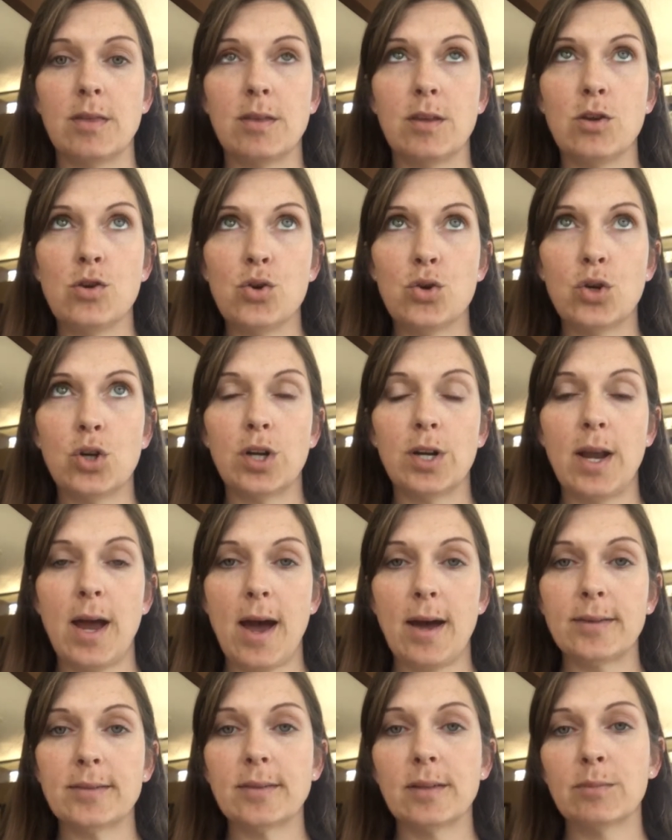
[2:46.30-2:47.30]
You could
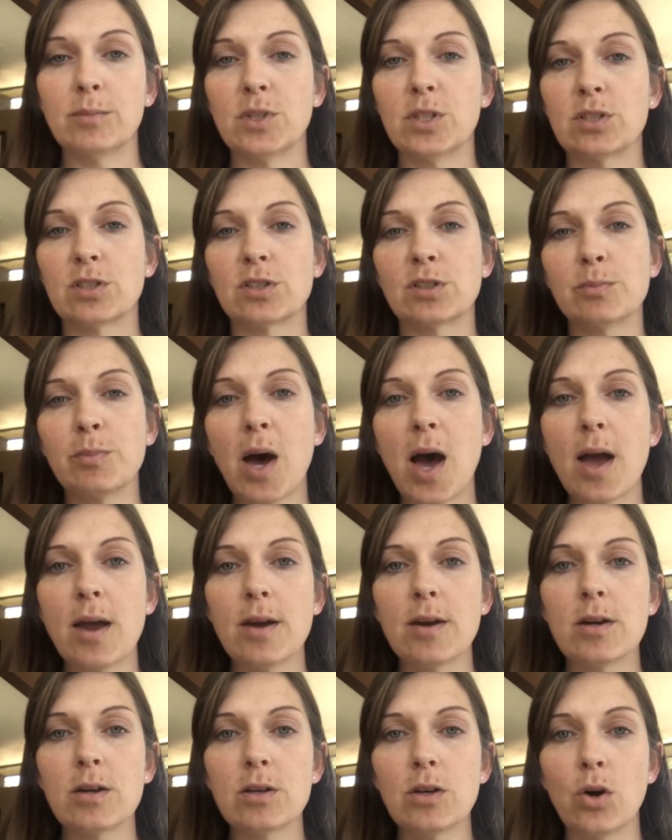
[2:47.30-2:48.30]
ask them to
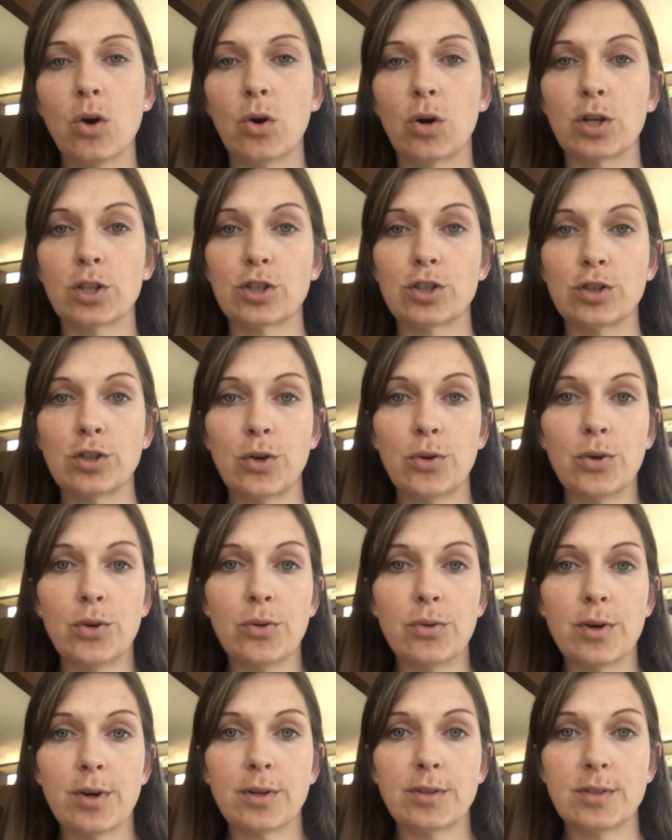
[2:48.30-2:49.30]
smile or show
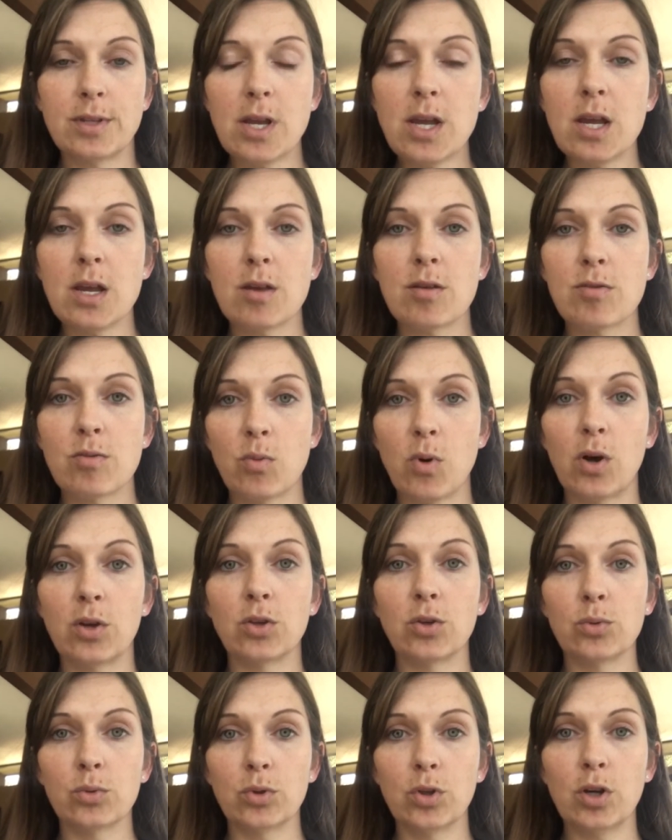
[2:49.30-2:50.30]
you their teeth while
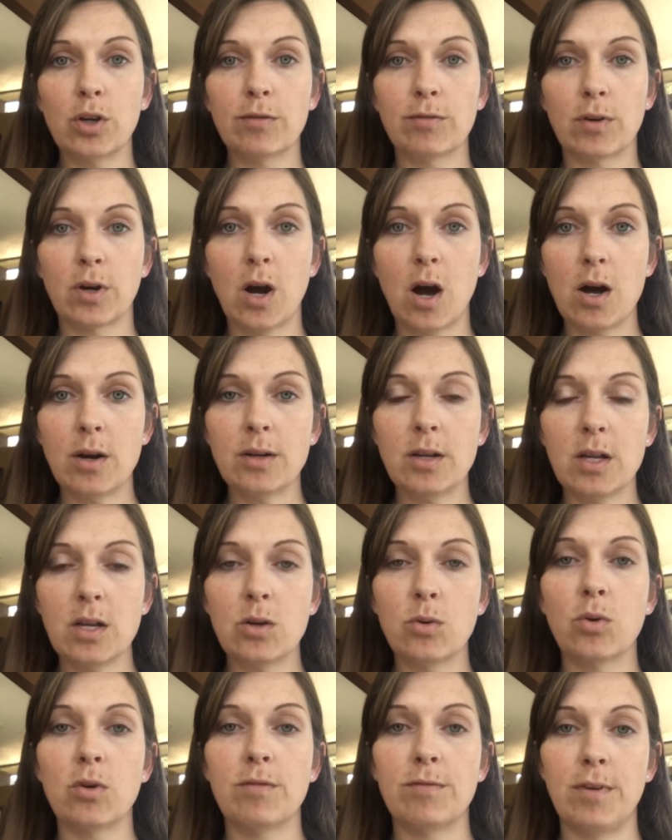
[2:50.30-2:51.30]
you look for
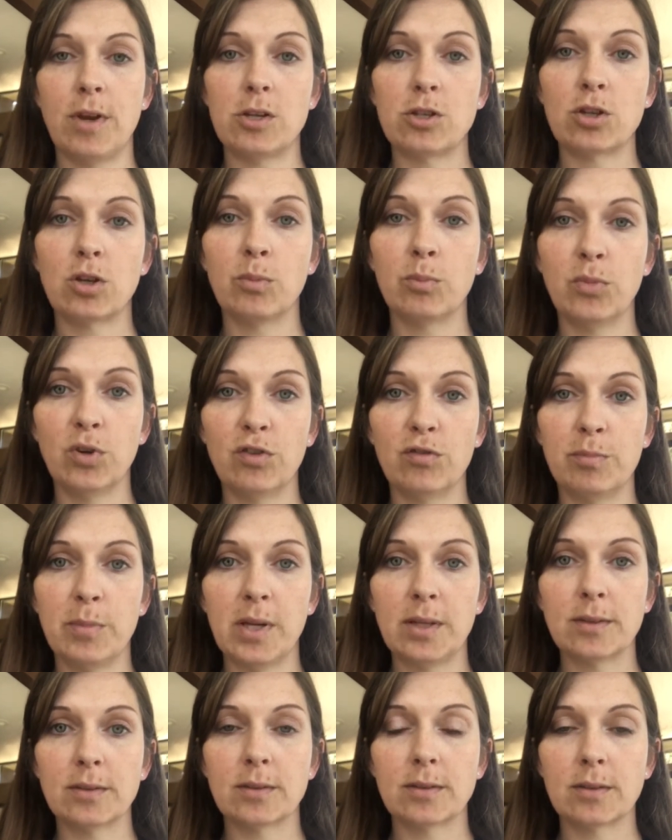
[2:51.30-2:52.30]
unequal facial
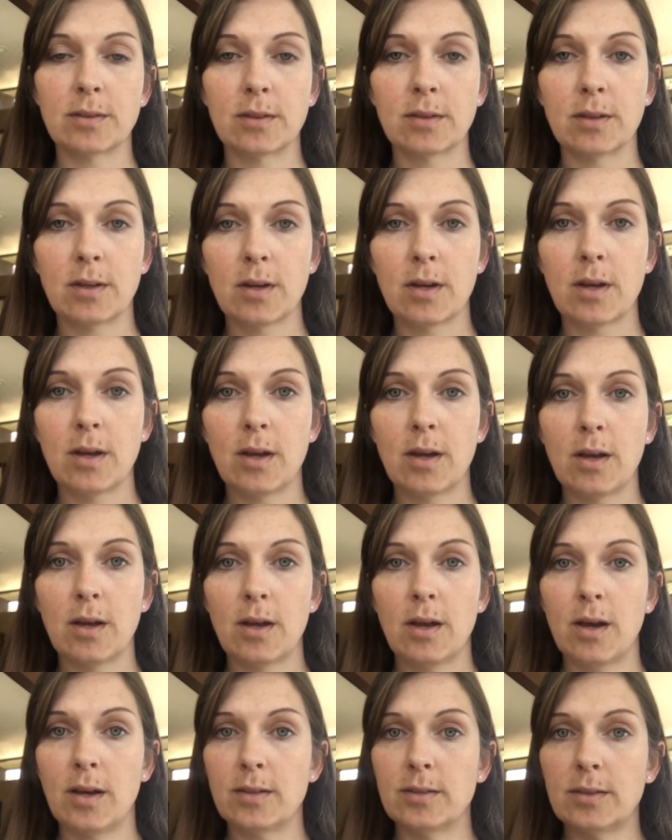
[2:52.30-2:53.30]
movements.
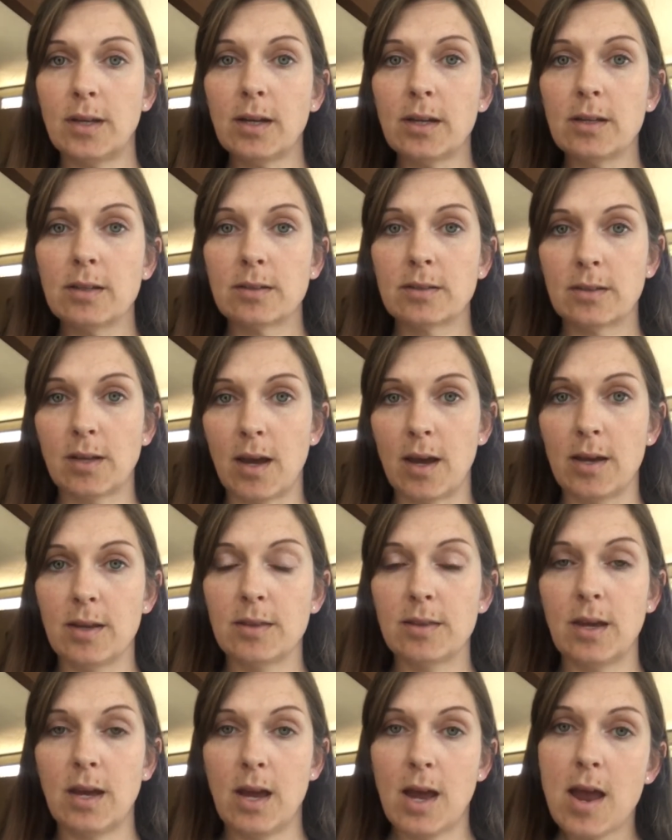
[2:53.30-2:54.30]
A second sign,
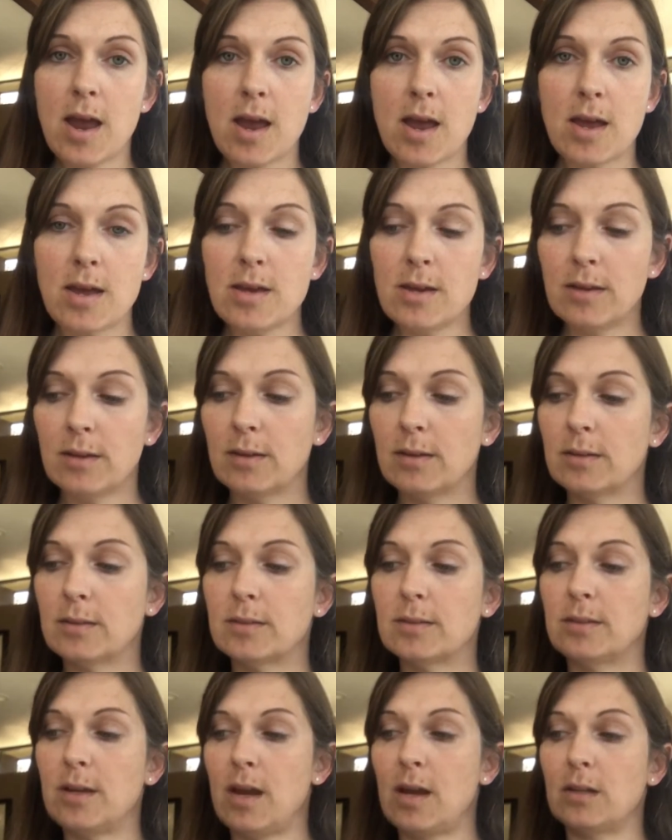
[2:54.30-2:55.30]
the A,
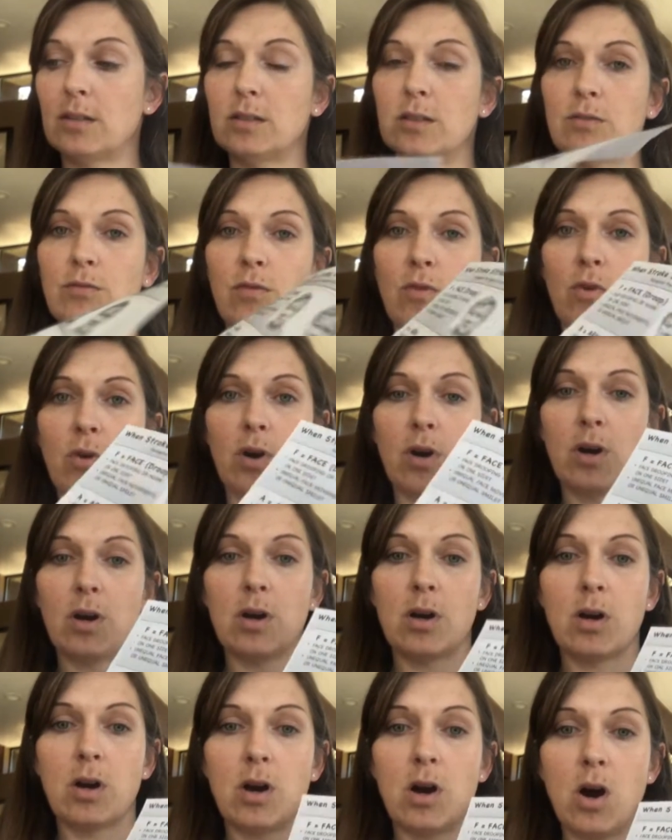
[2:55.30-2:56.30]
stands for
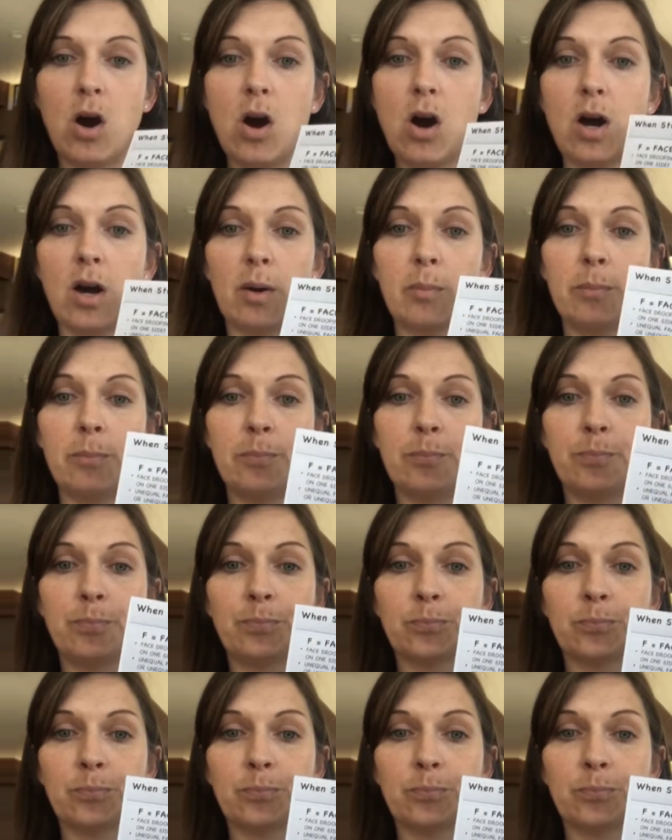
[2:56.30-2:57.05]
arm.